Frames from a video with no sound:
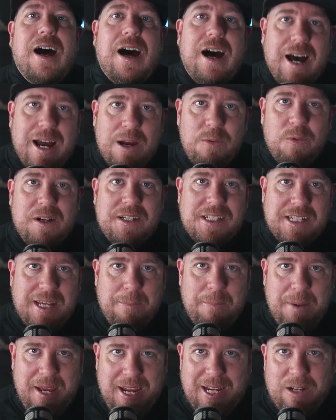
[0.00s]
I want to
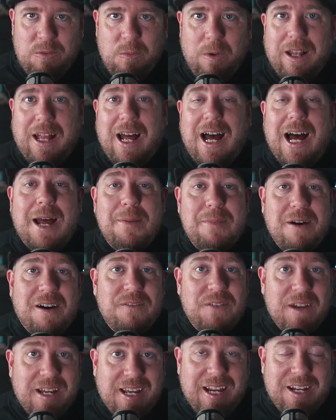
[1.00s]
get paid while I'm on
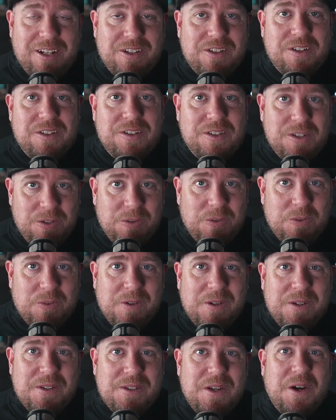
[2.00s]
vacation too.
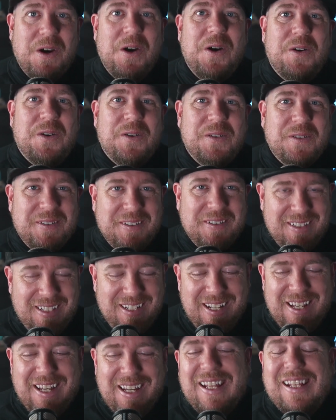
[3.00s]
So
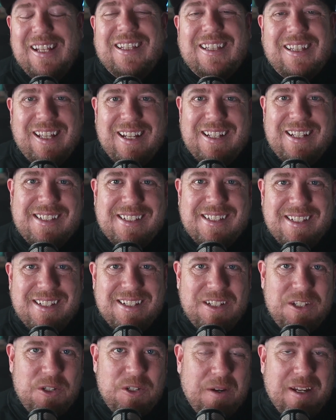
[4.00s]
let's
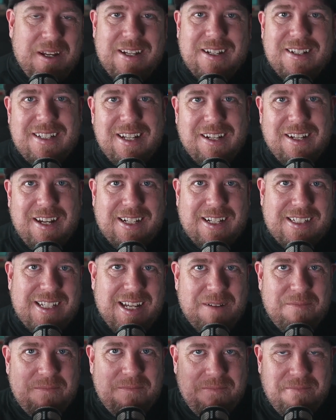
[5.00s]
do it. Till next time.